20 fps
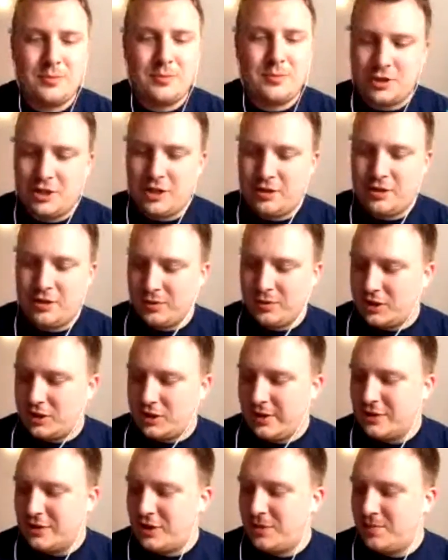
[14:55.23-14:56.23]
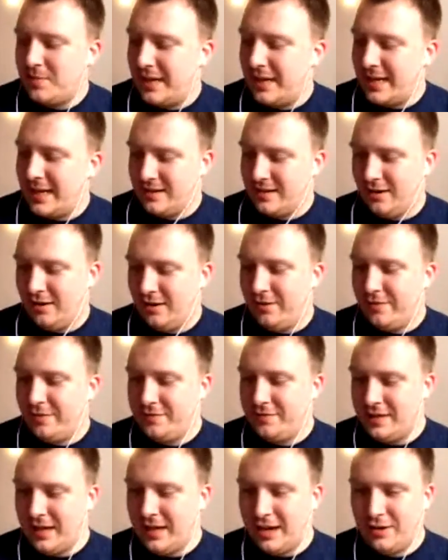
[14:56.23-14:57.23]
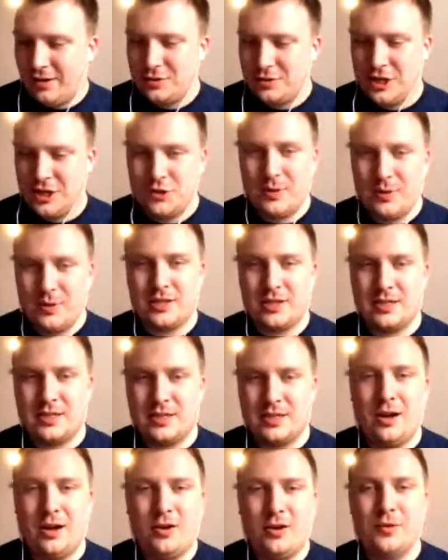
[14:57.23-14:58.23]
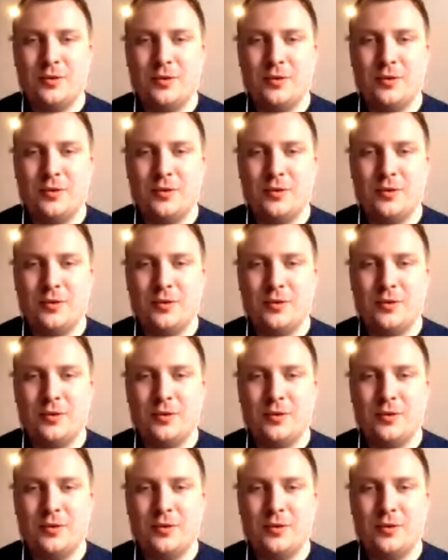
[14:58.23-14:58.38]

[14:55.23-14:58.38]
did you actually make of the whole situation as a whole?